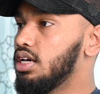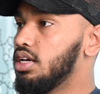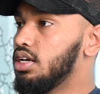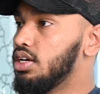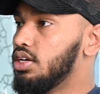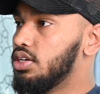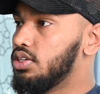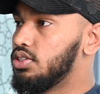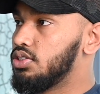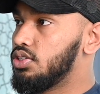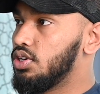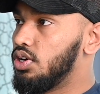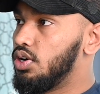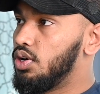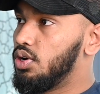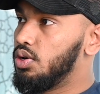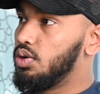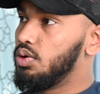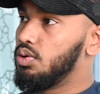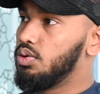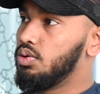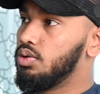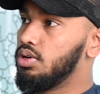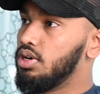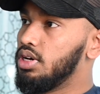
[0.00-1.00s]

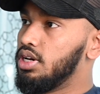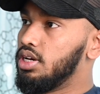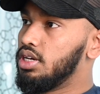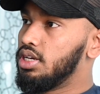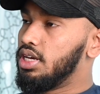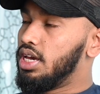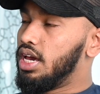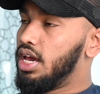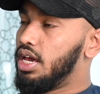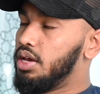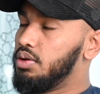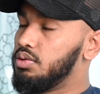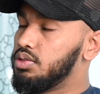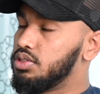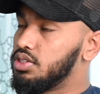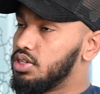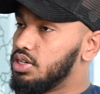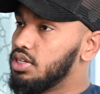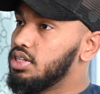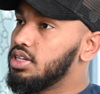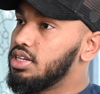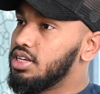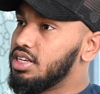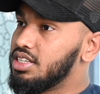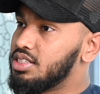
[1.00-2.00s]
So yeah,
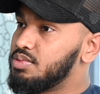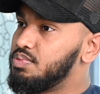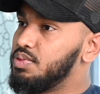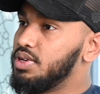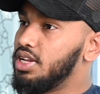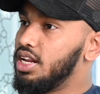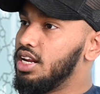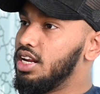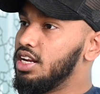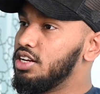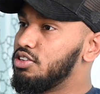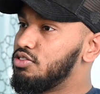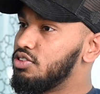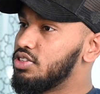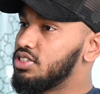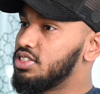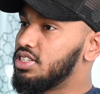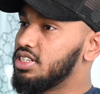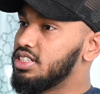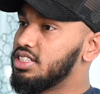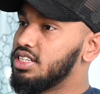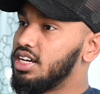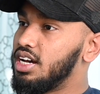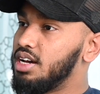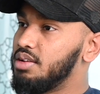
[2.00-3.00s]
it's been an
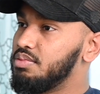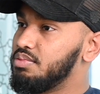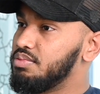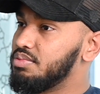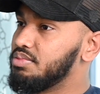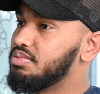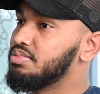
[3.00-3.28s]
interesting time.